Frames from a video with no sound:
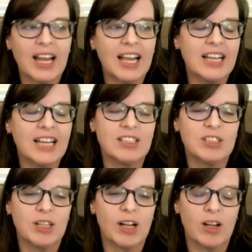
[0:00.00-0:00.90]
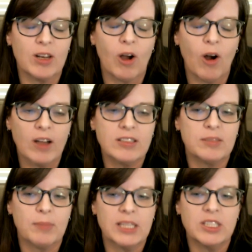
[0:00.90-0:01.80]
got such an
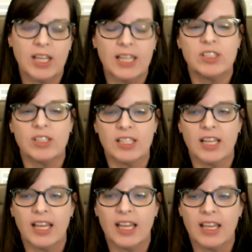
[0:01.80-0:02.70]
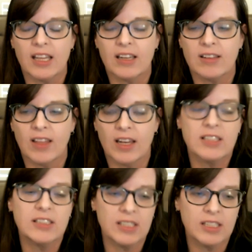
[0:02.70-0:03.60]
awesome education. And then I
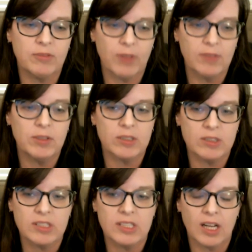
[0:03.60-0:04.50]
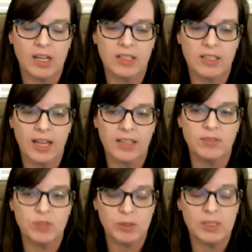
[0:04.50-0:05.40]
did 5 years on
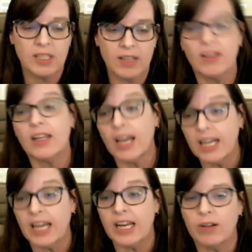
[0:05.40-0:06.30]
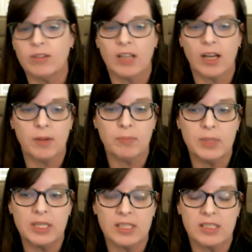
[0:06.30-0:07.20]
active duty, and then I got out
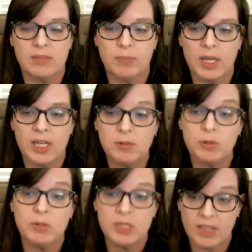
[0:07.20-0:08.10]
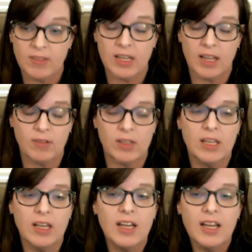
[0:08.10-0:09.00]
because my husband was in the Navy,
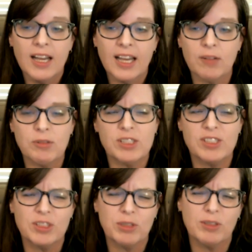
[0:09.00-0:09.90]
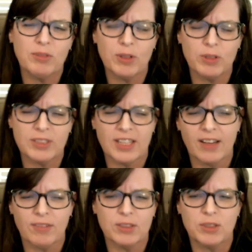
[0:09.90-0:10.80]
and it was just too difficult to
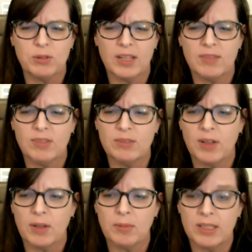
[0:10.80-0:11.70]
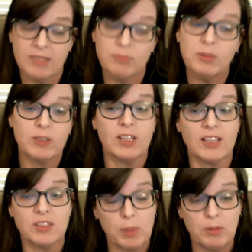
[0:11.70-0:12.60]
have a two Navy family. There's
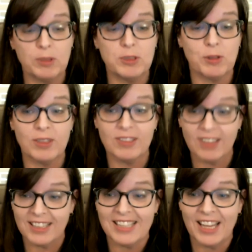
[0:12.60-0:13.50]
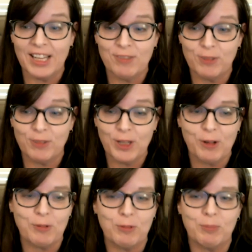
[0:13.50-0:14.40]
lots of people that do it, and yay for
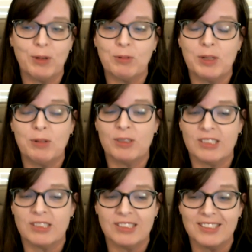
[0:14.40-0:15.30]
you, but we were just